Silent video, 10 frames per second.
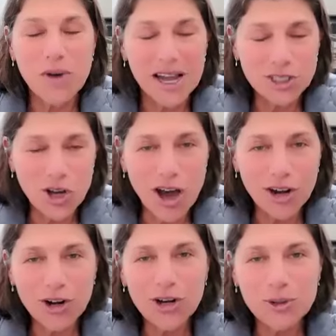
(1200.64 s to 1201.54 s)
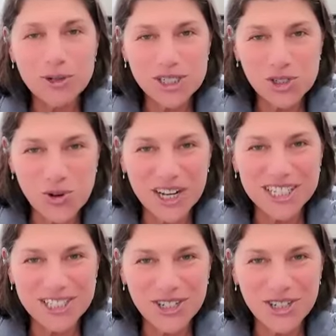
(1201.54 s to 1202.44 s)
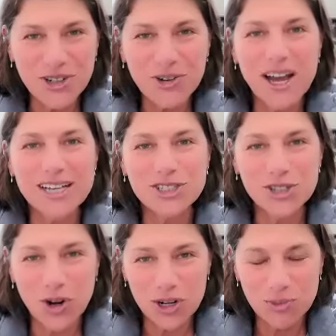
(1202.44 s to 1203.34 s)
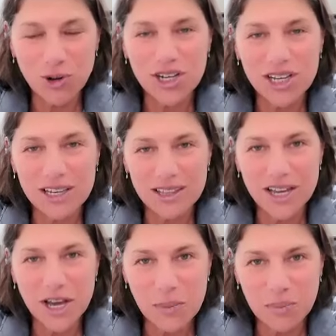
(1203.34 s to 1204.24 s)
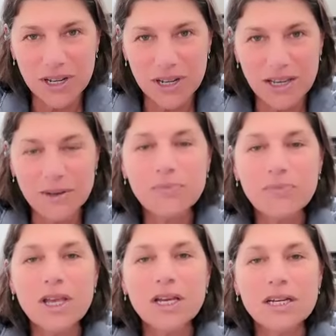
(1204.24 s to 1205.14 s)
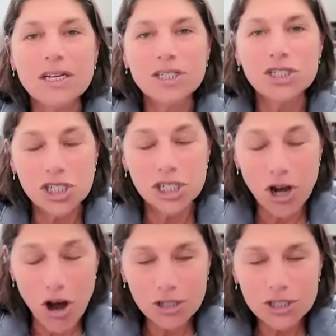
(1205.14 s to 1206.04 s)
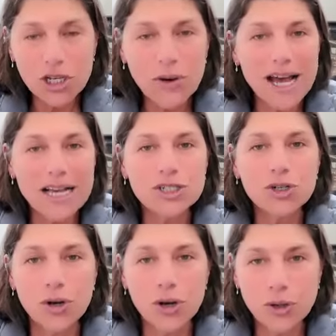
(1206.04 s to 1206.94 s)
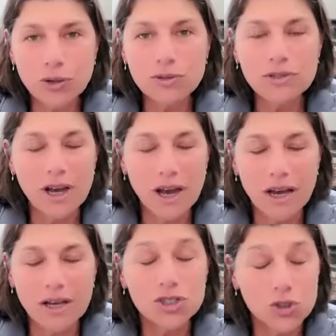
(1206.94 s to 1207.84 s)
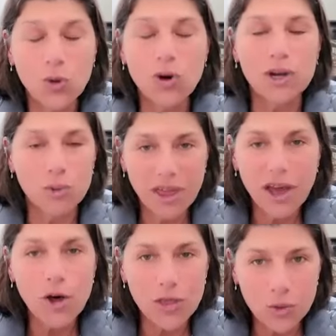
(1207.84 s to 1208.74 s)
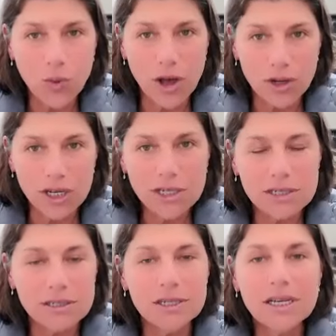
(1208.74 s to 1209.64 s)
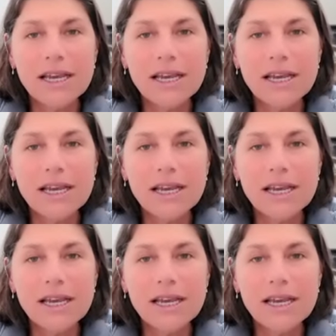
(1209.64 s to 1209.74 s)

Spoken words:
my daughter, who is 22, has started working in the company. She also has her own story with health and wellness.